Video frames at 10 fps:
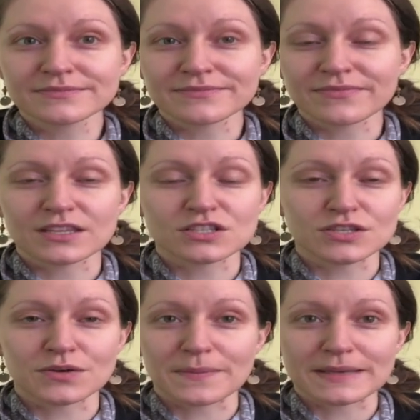So
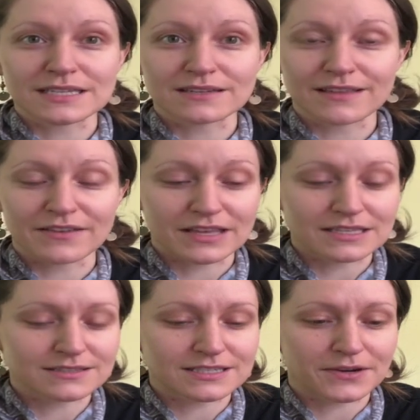amazing, love that
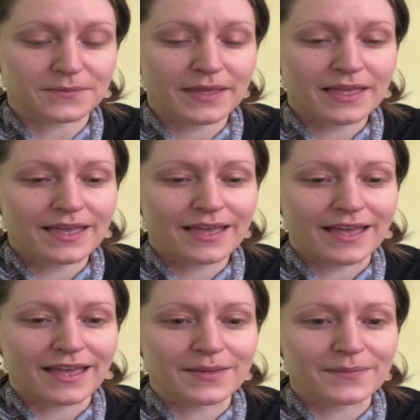serum.
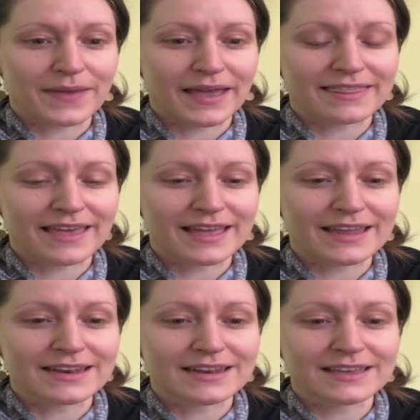I then
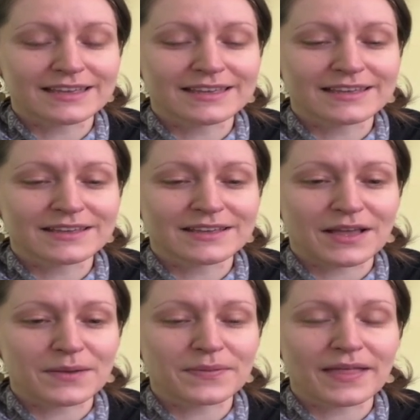
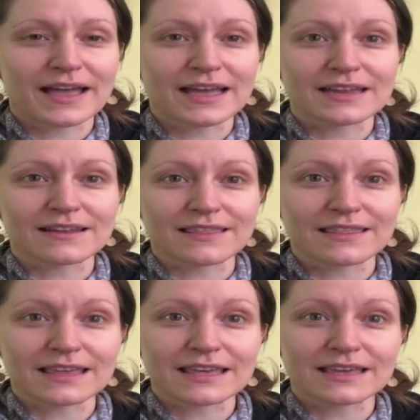applied
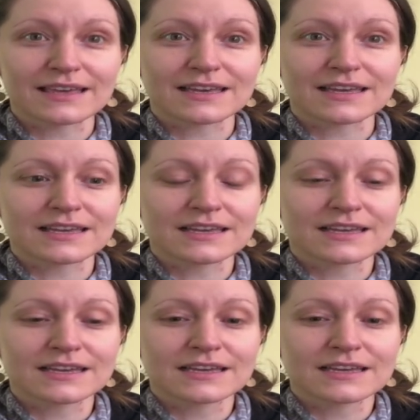the
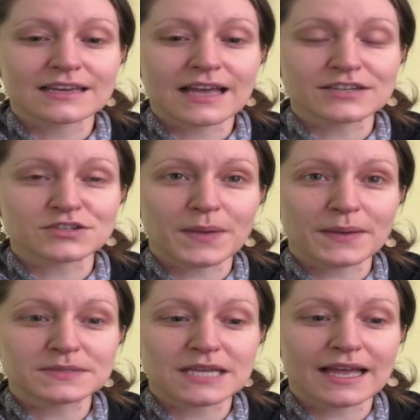
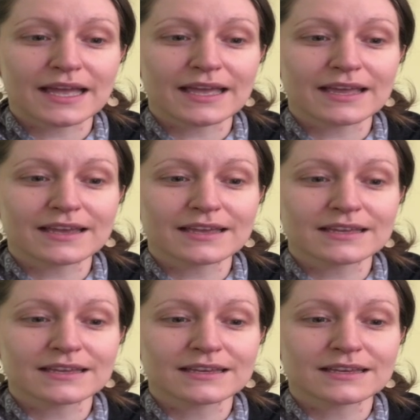Hydropeptide
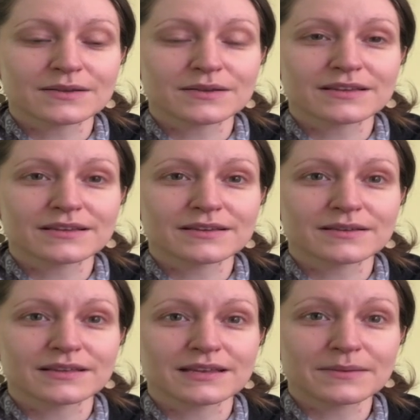
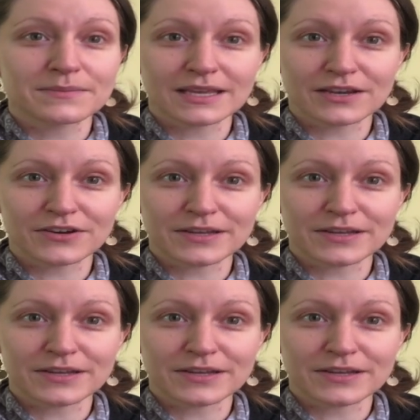Nimni Cream,